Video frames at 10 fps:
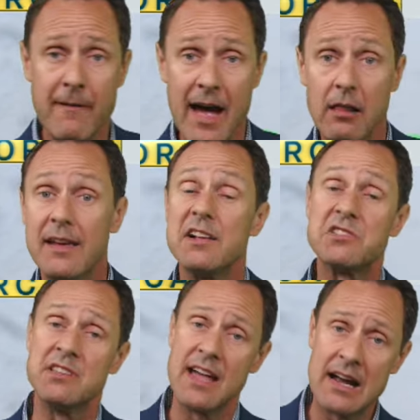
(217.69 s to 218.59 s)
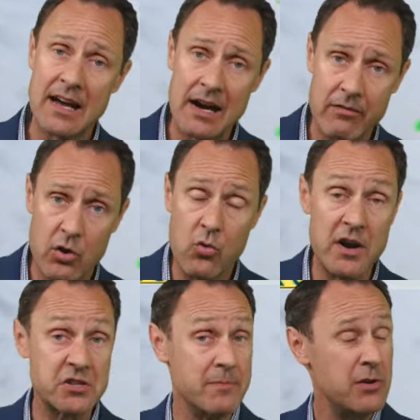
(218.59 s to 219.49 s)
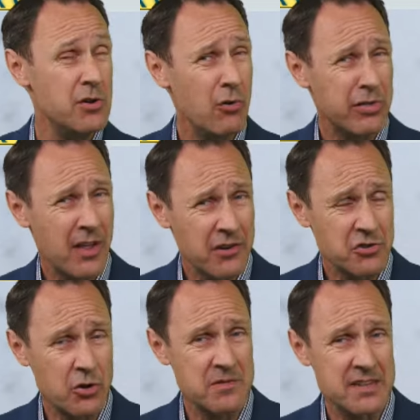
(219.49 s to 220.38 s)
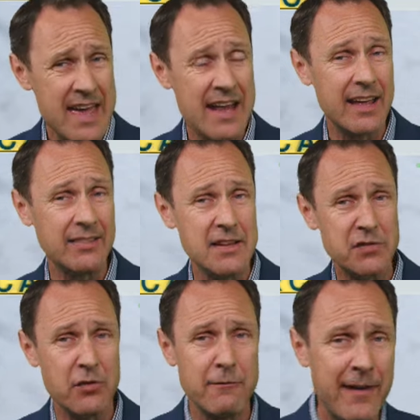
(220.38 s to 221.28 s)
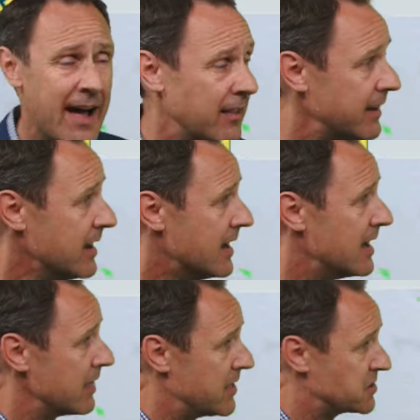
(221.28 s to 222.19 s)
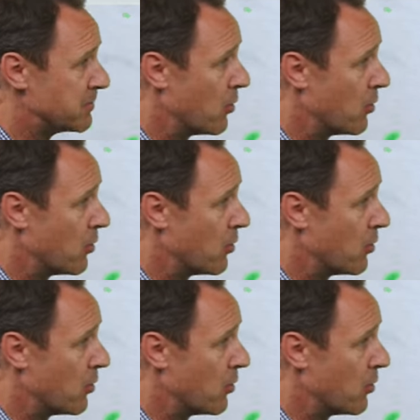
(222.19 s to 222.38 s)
the valley, it's not out of the question. But no thunderstorms yet, at least for the valley this